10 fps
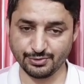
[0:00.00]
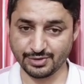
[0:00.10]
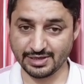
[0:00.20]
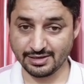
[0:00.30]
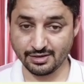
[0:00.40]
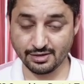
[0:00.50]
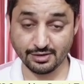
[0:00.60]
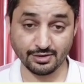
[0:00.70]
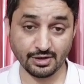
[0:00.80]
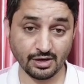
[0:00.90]
you can
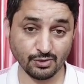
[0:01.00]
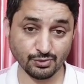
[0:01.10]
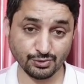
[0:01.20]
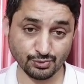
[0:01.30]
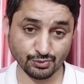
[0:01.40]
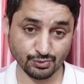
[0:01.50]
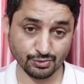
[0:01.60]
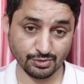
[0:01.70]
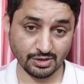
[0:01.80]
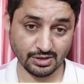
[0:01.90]
learn how to